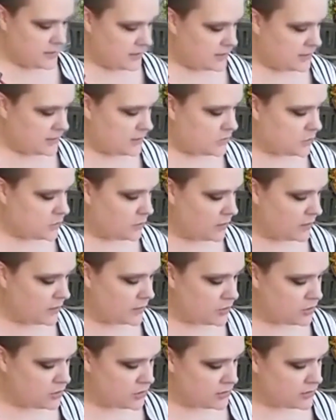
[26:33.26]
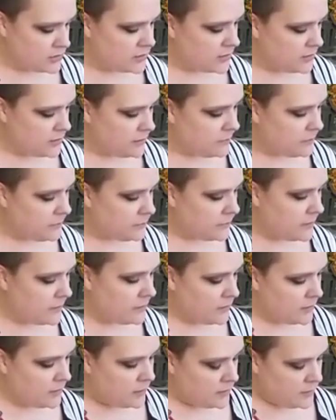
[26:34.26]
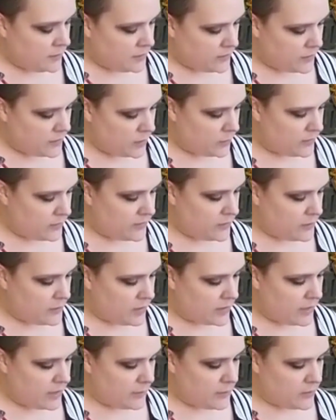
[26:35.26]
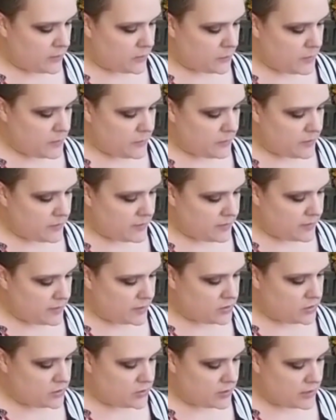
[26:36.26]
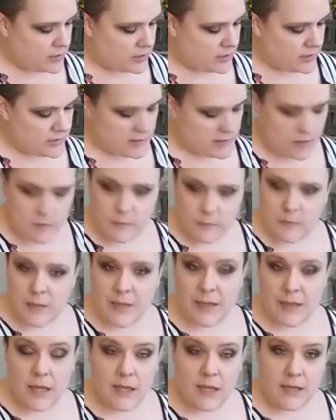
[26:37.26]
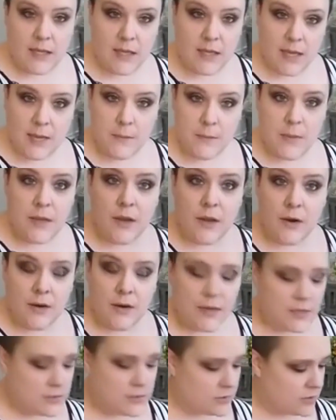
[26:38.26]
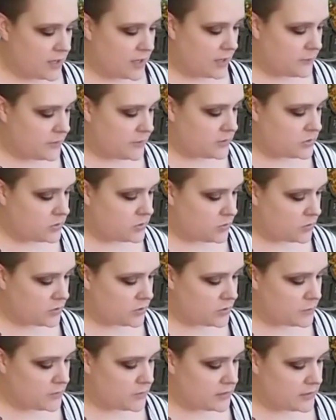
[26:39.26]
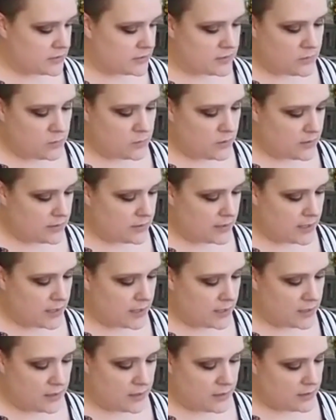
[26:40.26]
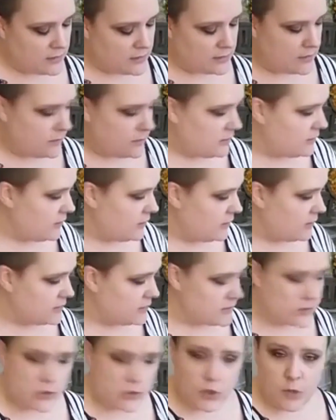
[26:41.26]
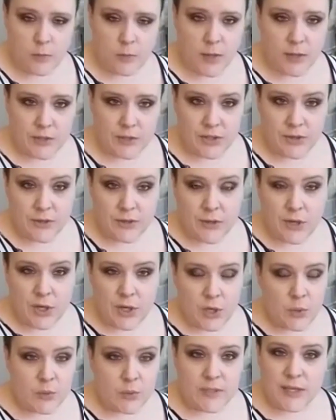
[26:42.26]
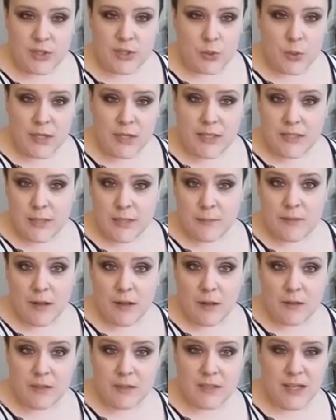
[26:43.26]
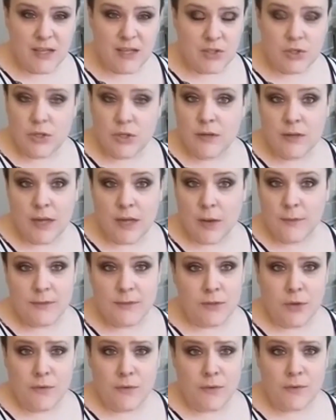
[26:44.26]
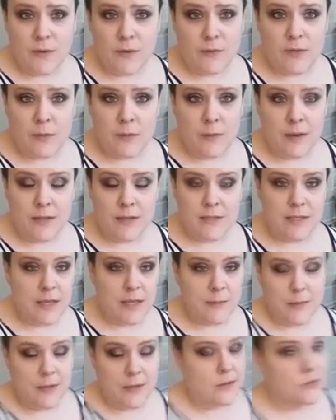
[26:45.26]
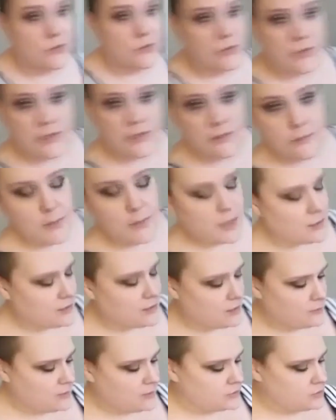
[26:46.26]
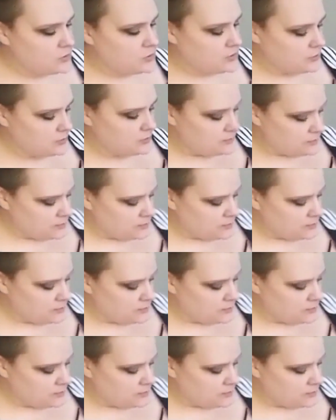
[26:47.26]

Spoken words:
6-inch one. It's just, there were a couple other people that said you can get some in like the camping areas or camping stores, because the one that I got as a Sure Bonder was like $20-some last year. Now it's over $50, and I'm not interested in paying that much, so...